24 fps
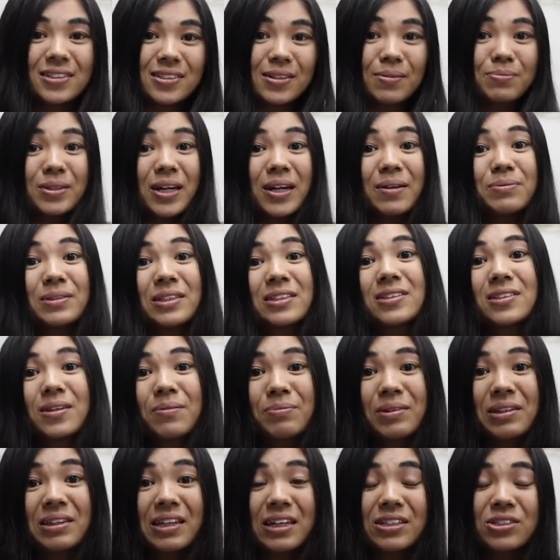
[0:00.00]
sometimes it's
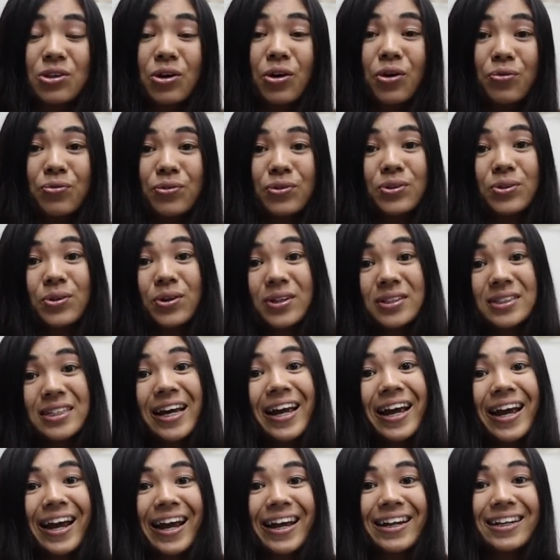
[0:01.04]
something that's overlooked
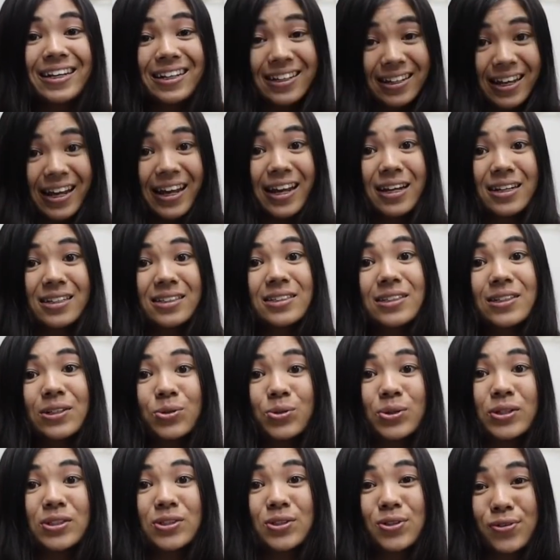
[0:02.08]
and it can
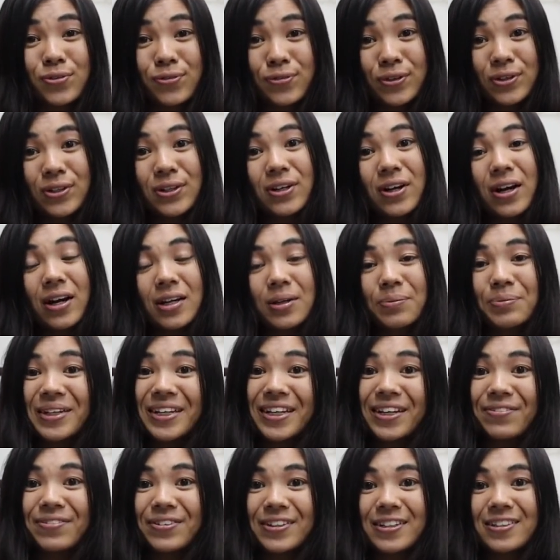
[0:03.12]
decrease your fuel
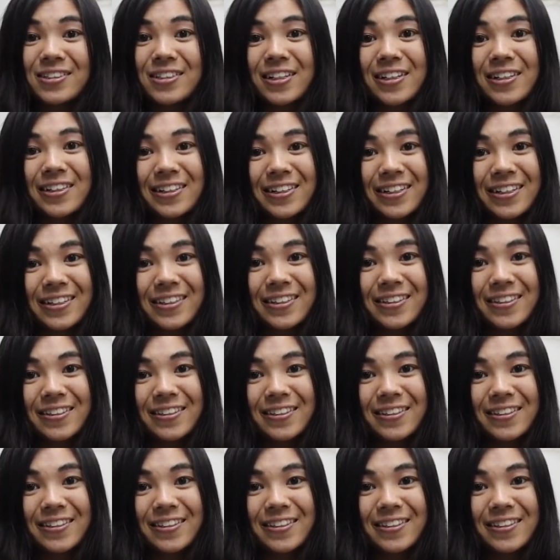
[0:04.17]
economy if it isn't clean.